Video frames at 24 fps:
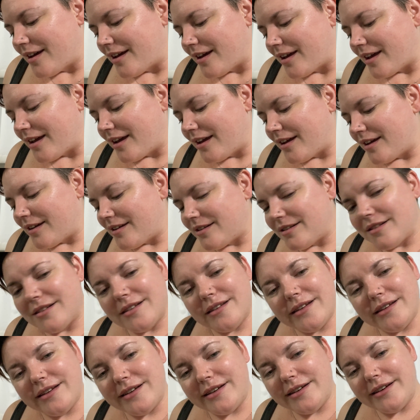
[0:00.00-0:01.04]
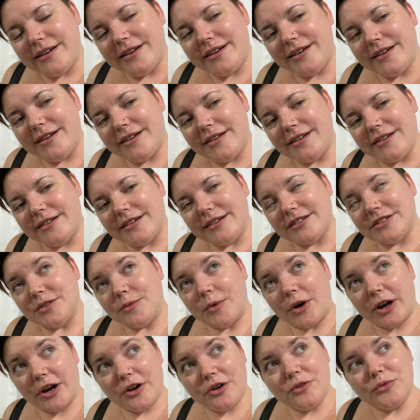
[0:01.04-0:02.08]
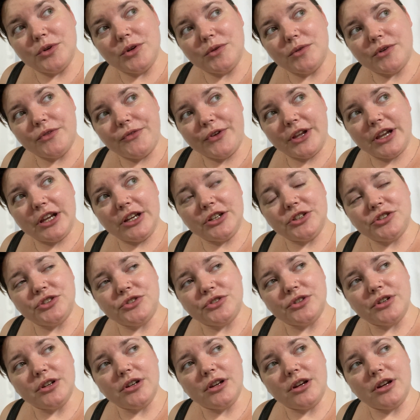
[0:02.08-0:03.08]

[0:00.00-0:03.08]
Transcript: And tomorrow we will finish